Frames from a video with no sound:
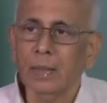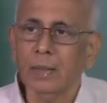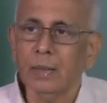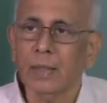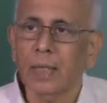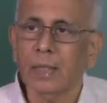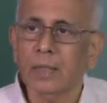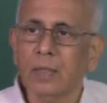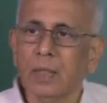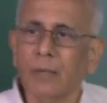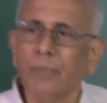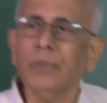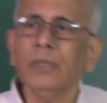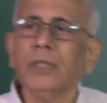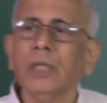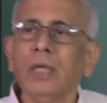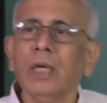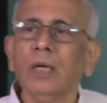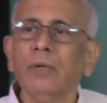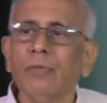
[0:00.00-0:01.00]
that
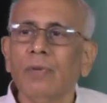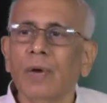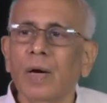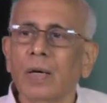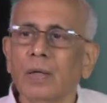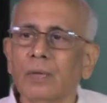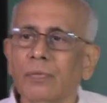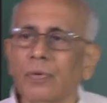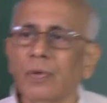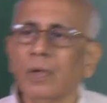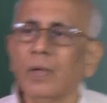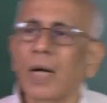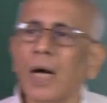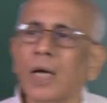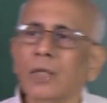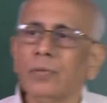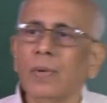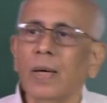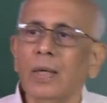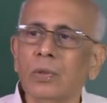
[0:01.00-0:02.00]
sufficiently far for
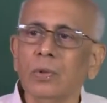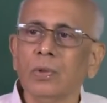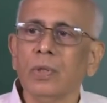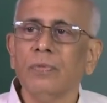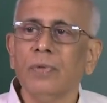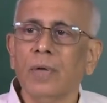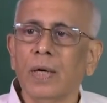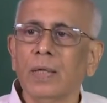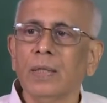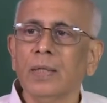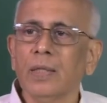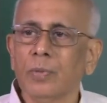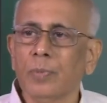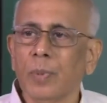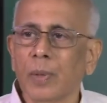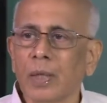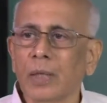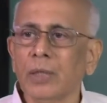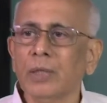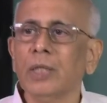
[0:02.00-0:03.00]
large values of r this
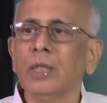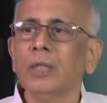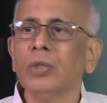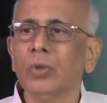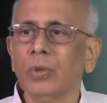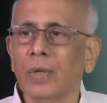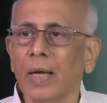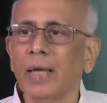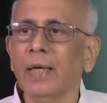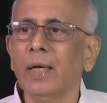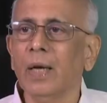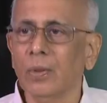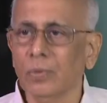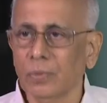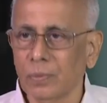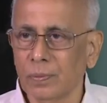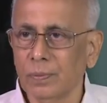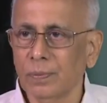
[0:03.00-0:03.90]
potential should die down